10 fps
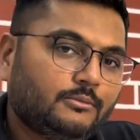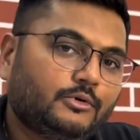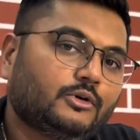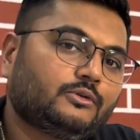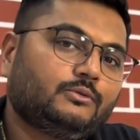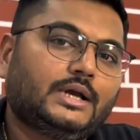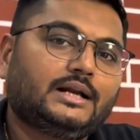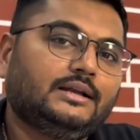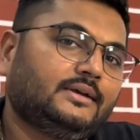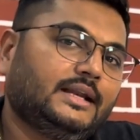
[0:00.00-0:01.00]
because we
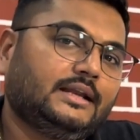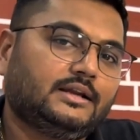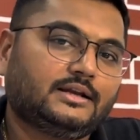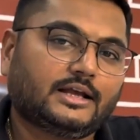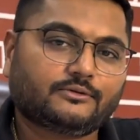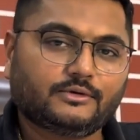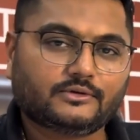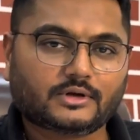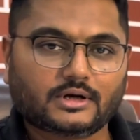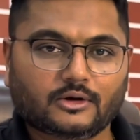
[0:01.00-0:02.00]
are designing the test
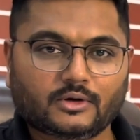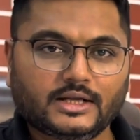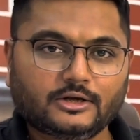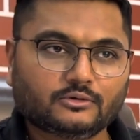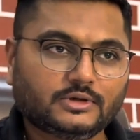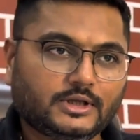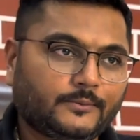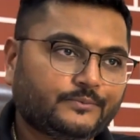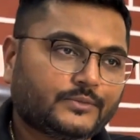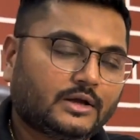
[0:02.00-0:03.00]
fixture according to
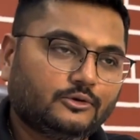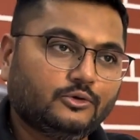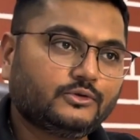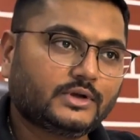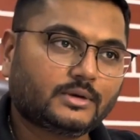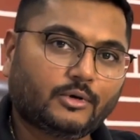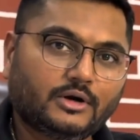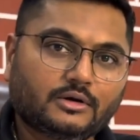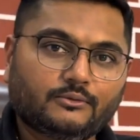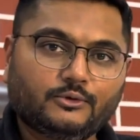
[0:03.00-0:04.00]
the user
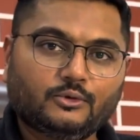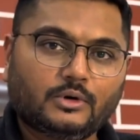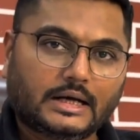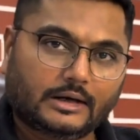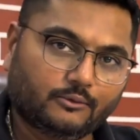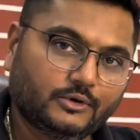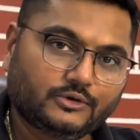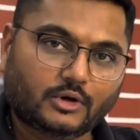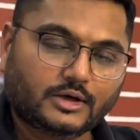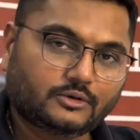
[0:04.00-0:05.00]
point of view, who
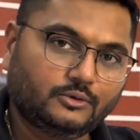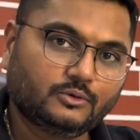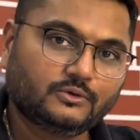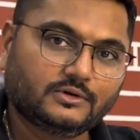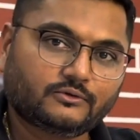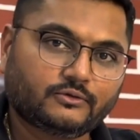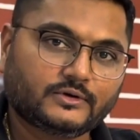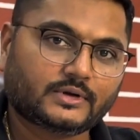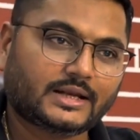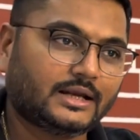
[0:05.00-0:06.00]
is going to use this
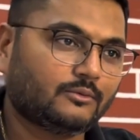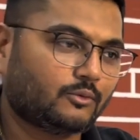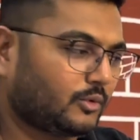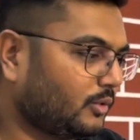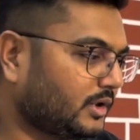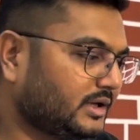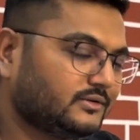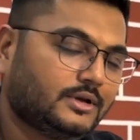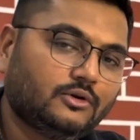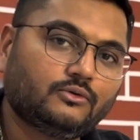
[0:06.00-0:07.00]
fixture and what
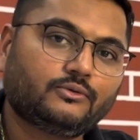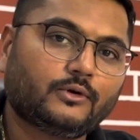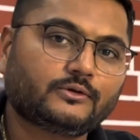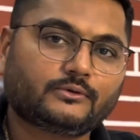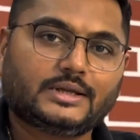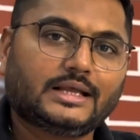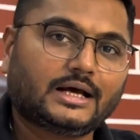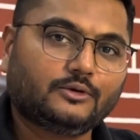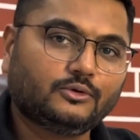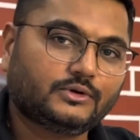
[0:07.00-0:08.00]
is the loopholes when they
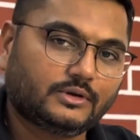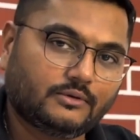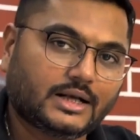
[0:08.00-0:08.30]
are using.